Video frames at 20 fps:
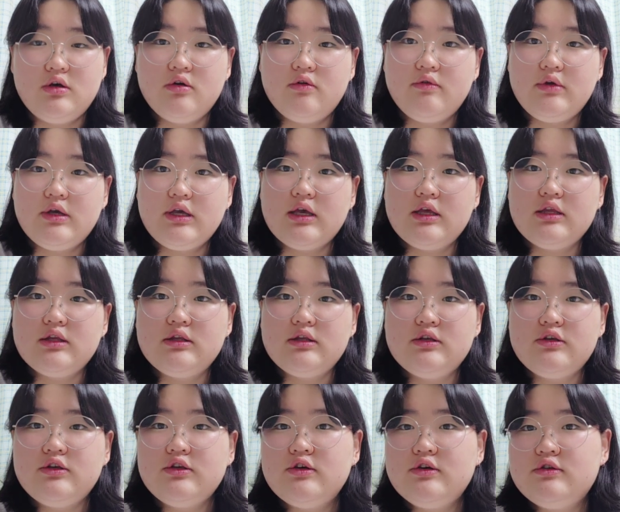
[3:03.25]
we
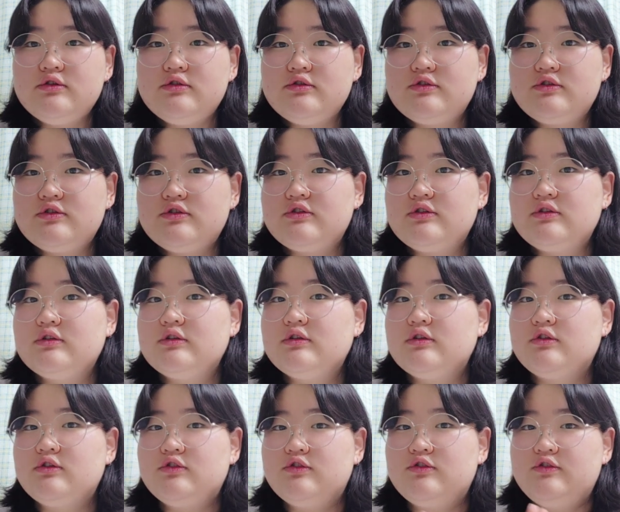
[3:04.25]
can use
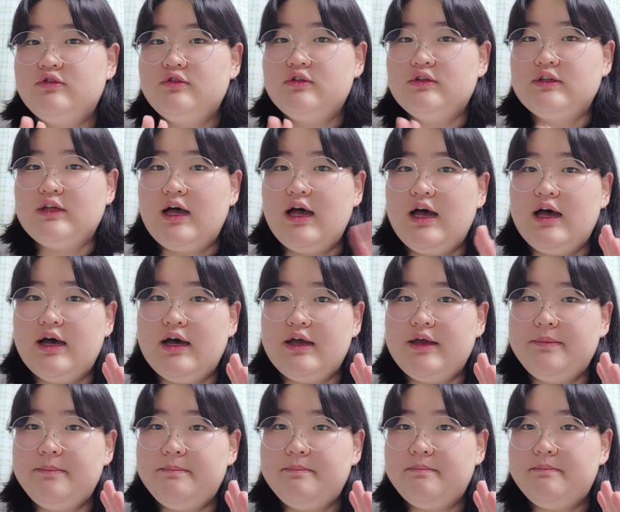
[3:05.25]
two
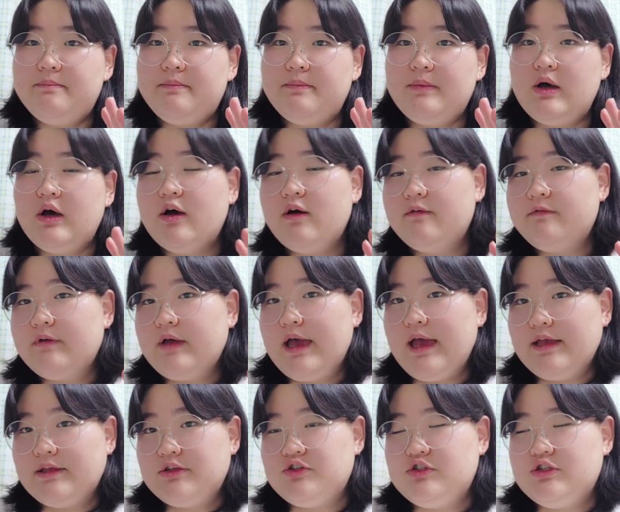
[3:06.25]
types of
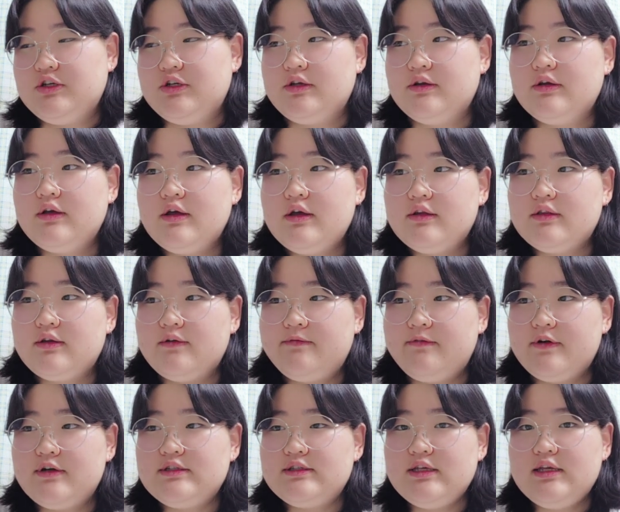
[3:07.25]
etching. The
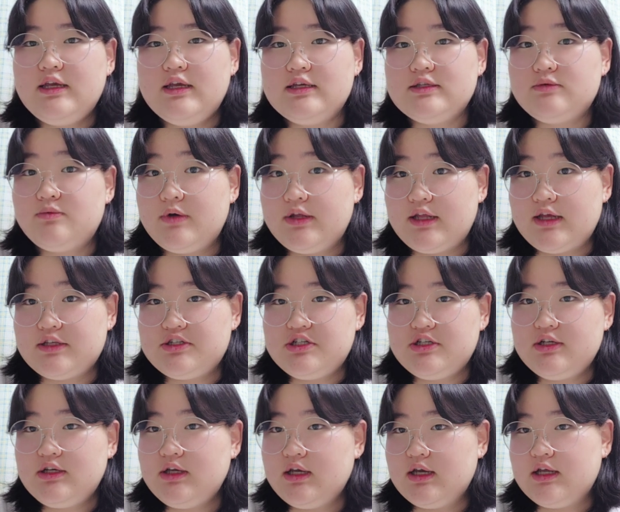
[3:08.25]
first thing is wet
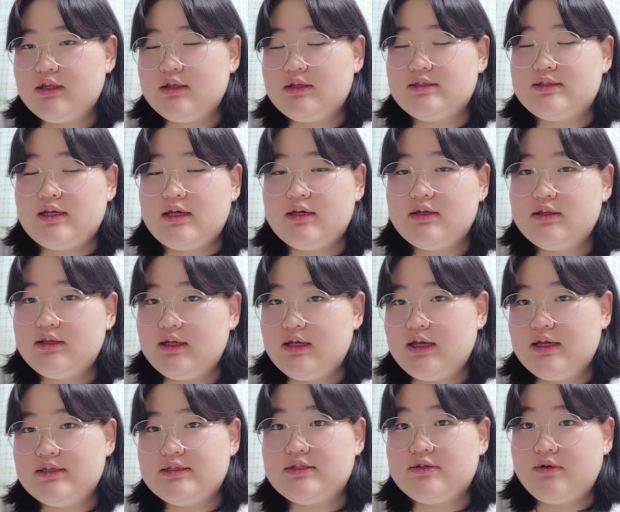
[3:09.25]
etching, and the second thing
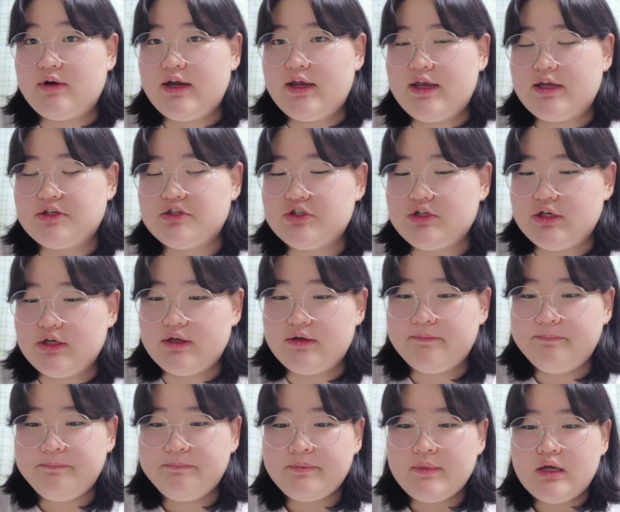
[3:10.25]
is dry etching.
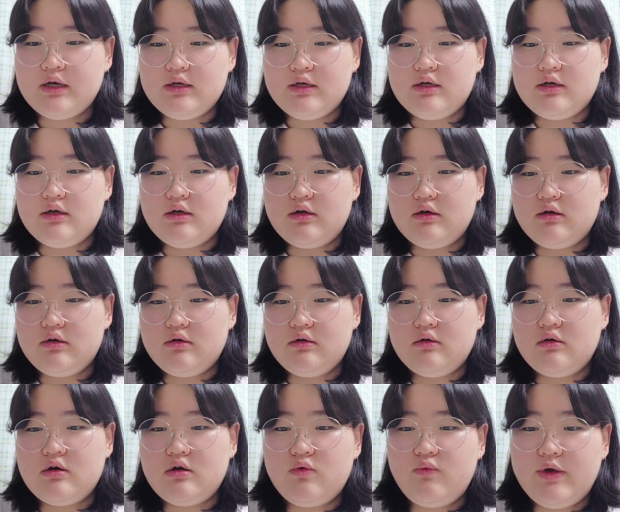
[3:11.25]

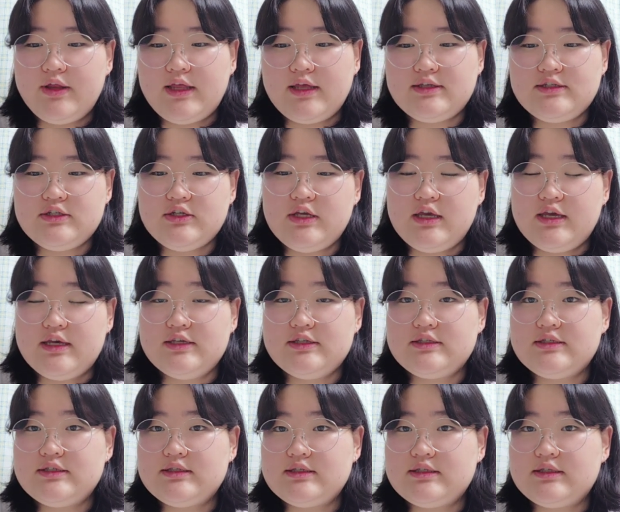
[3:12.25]
Wet etching
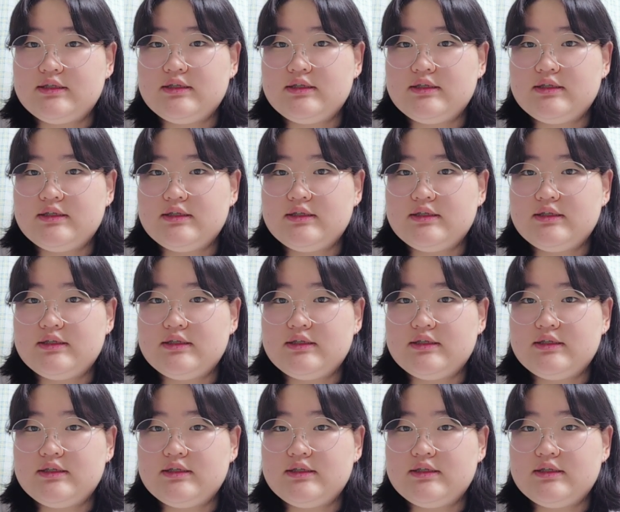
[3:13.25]
is